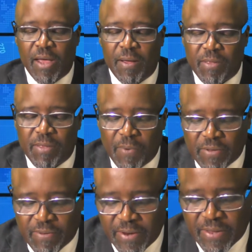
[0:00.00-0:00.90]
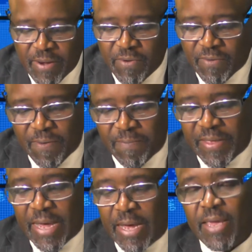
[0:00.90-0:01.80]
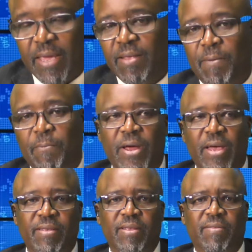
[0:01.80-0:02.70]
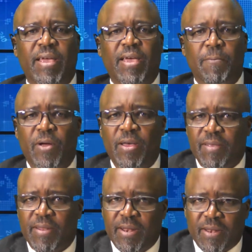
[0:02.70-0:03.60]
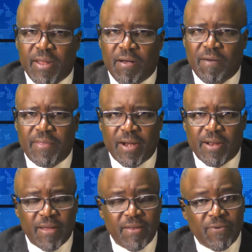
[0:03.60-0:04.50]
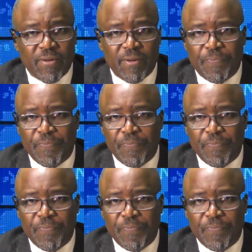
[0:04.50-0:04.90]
The most recent news from there is the second president of that country,